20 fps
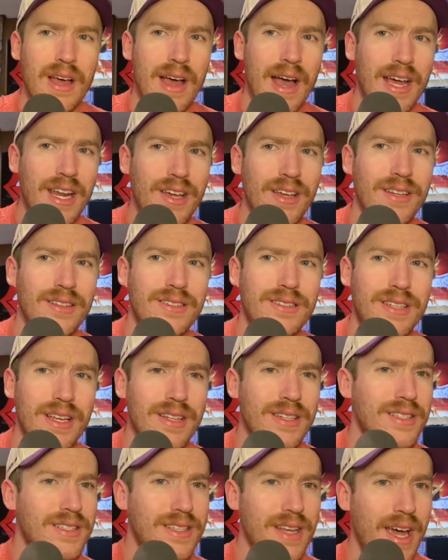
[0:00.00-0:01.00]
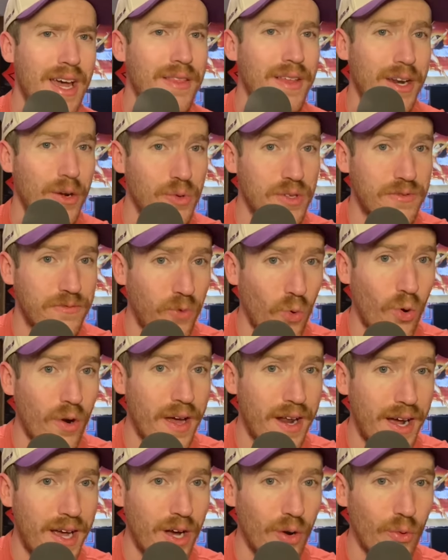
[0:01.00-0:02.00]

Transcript: and he didn't say that it was for NIL